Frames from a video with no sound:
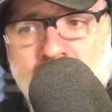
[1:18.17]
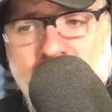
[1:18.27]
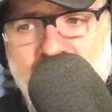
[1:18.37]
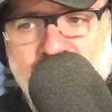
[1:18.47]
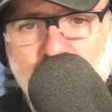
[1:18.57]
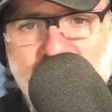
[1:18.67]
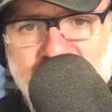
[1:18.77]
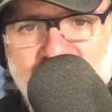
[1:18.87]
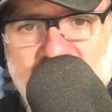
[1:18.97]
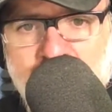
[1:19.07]
in the great
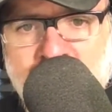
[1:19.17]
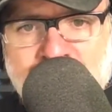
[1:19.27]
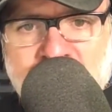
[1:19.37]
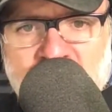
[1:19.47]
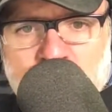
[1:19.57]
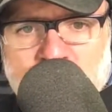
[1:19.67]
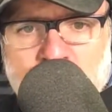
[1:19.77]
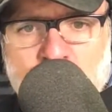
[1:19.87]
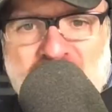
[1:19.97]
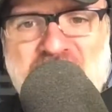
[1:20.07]
city of Memphis, which
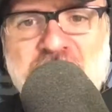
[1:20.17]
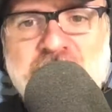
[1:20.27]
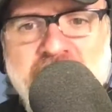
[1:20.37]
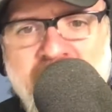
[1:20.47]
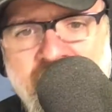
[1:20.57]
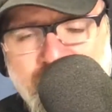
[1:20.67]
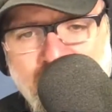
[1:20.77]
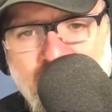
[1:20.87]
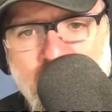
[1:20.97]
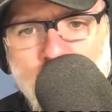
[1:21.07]
was recently named
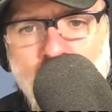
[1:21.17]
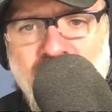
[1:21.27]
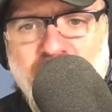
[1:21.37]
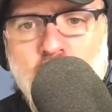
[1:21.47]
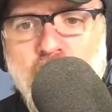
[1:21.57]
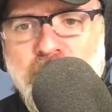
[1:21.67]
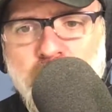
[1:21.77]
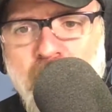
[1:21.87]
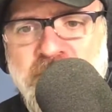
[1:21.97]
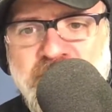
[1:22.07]
one of the worst
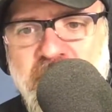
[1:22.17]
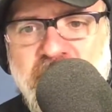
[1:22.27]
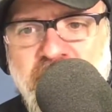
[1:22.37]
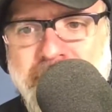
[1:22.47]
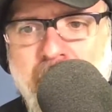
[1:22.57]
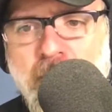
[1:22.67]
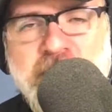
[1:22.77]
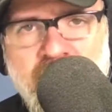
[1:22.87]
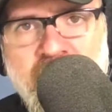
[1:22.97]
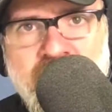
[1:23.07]
run cities in
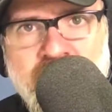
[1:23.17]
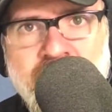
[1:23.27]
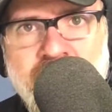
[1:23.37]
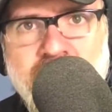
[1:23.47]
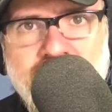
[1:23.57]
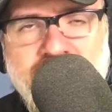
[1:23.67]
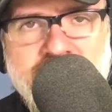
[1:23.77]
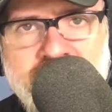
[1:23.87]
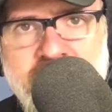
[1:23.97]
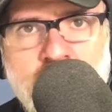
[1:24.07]
America. Yeah,
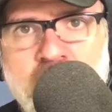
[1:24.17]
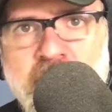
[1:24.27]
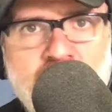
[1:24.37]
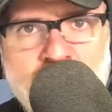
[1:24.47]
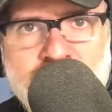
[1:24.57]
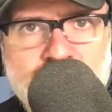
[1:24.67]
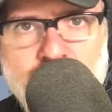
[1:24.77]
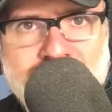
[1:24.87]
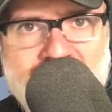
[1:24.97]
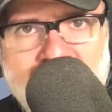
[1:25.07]
they did one of those
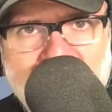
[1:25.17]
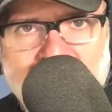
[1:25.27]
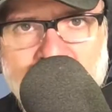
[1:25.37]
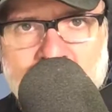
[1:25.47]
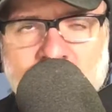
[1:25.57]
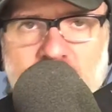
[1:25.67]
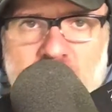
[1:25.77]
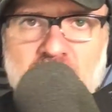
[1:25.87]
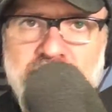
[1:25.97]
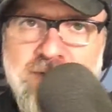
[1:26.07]
surveys
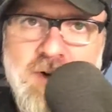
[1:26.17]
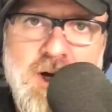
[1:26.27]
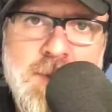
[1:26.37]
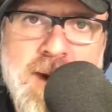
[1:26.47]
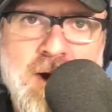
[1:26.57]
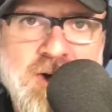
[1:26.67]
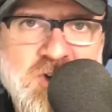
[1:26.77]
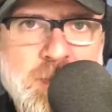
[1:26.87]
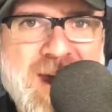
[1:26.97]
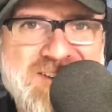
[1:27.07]
of
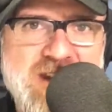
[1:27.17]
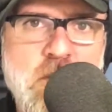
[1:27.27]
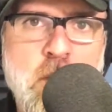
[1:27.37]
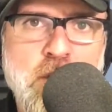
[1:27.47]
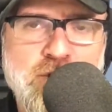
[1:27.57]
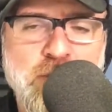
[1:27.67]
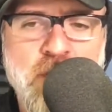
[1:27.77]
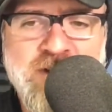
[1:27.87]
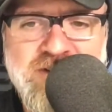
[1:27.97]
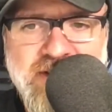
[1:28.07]
America's best and worst
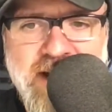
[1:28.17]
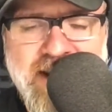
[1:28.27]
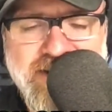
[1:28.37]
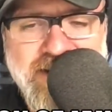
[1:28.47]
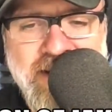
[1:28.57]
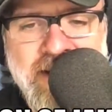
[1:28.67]
run cities,